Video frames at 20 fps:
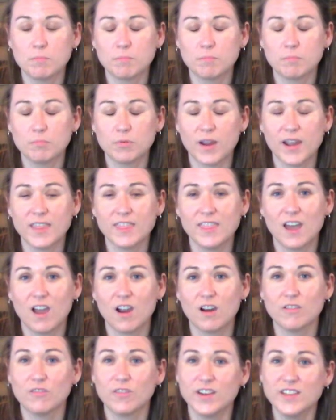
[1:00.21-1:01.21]
pray that
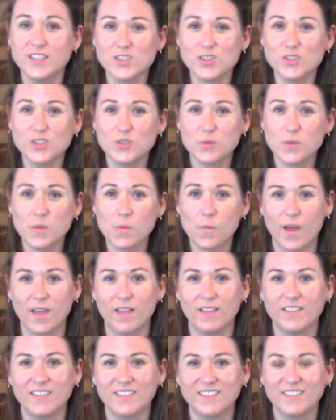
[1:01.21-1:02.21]
our friends are doing
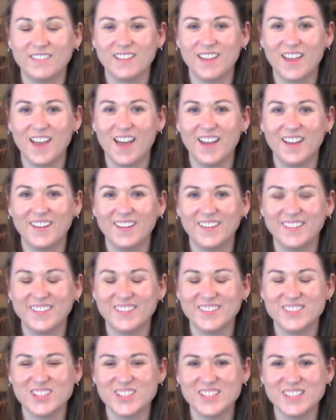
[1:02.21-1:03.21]
well.
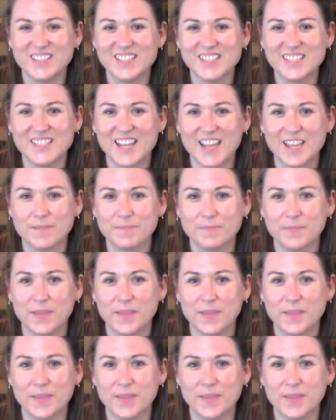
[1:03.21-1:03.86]
In Jesus' name.